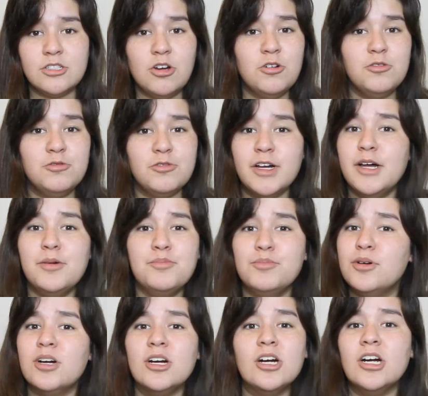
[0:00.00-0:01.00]

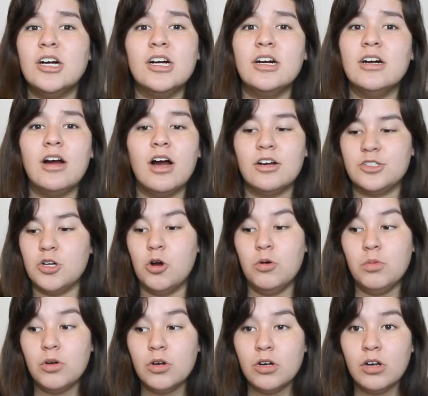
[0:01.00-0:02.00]
November,
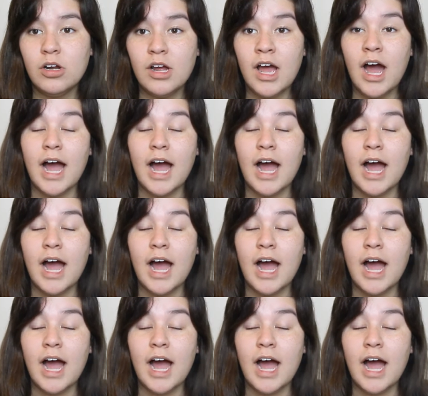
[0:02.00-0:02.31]
October.